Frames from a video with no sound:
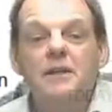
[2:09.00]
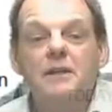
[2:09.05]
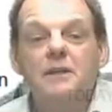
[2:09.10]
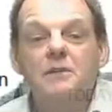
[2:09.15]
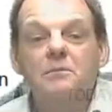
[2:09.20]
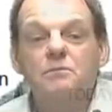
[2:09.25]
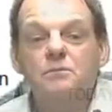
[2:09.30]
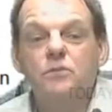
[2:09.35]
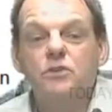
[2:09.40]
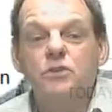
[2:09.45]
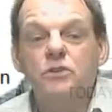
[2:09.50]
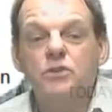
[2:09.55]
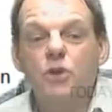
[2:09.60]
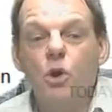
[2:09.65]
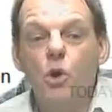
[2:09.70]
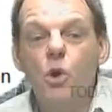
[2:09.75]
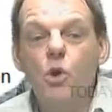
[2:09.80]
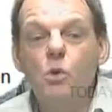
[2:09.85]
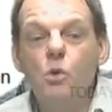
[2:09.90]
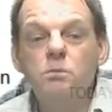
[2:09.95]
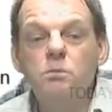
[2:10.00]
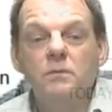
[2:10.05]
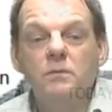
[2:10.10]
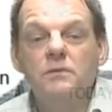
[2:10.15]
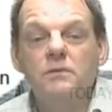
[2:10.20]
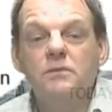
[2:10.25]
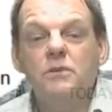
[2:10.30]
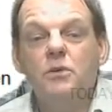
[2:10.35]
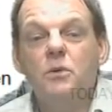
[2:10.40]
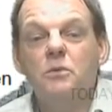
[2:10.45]
the Nome,
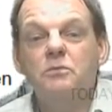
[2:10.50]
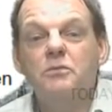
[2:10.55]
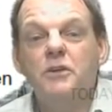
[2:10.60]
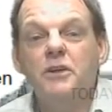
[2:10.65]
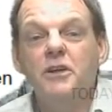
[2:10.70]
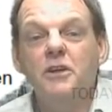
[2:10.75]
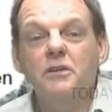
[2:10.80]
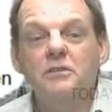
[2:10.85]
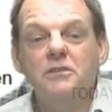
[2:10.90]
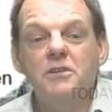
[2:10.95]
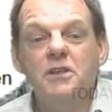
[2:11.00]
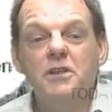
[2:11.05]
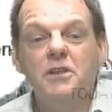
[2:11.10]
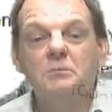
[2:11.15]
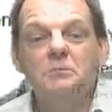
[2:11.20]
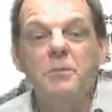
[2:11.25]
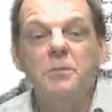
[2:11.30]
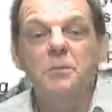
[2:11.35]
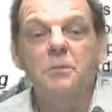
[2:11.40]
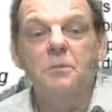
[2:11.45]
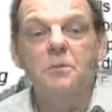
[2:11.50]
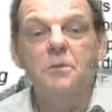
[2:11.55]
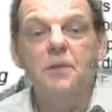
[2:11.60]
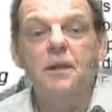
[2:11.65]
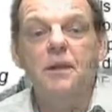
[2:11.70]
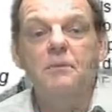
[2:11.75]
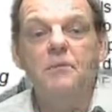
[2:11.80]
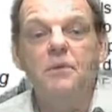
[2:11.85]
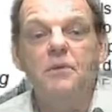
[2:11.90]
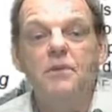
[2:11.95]
go figure, same people we're
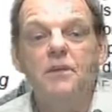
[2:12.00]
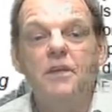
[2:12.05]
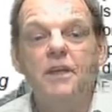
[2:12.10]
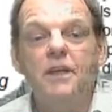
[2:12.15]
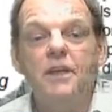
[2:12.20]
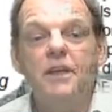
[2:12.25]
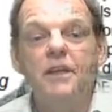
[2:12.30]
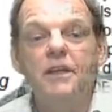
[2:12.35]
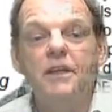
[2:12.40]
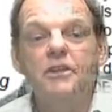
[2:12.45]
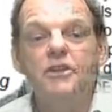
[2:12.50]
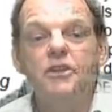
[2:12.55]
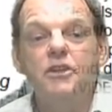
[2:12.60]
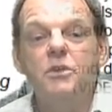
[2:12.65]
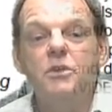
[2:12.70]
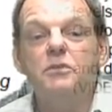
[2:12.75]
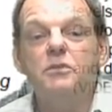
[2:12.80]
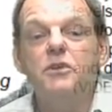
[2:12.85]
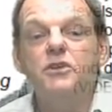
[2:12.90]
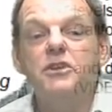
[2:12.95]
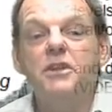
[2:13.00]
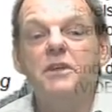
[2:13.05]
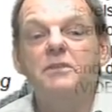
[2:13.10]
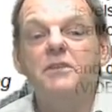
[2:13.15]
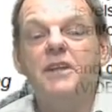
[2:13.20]
talking about today, University